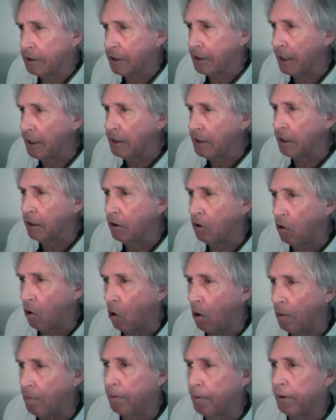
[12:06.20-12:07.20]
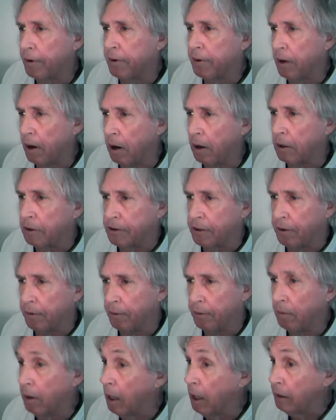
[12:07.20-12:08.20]
Changing corporate culture.
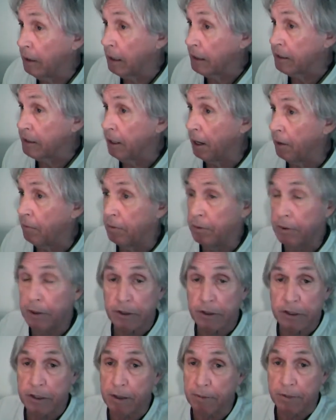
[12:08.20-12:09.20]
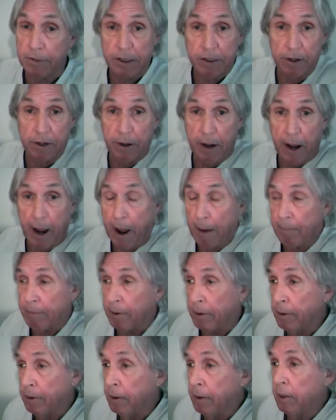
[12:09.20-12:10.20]
Well, that's not really something that's going to
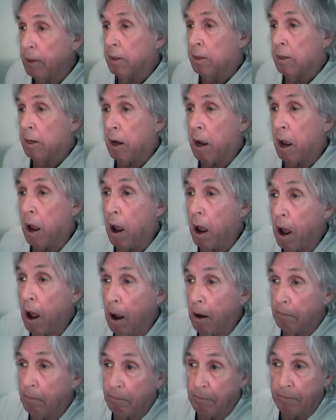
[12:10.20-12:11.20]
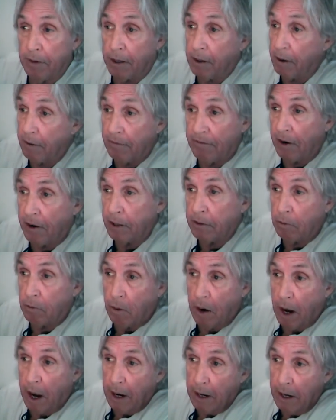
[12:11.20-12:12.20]
happen. They're going to find a
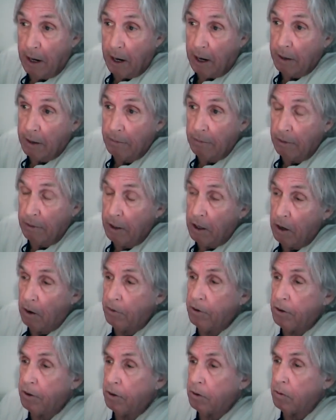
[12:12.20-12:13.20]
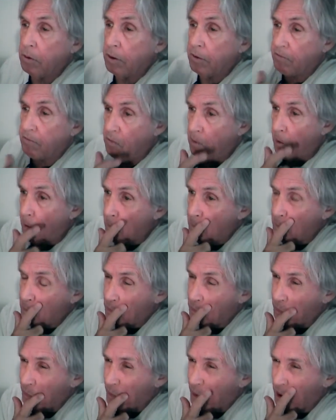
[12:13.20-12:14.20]
way, and you're going
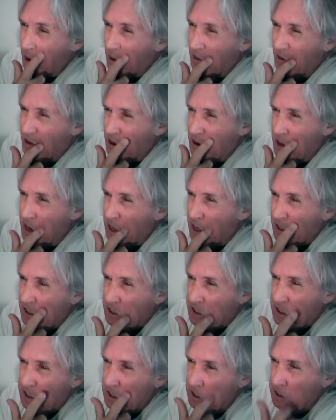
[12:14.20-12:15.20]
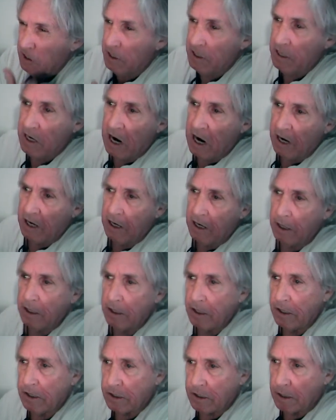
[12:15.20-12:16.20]
from the
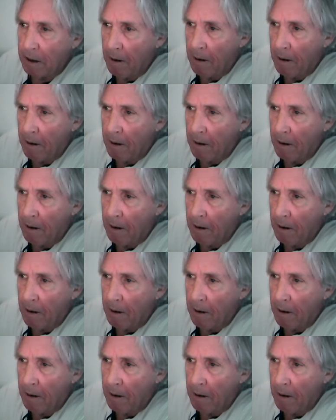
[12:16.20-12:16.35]
1990s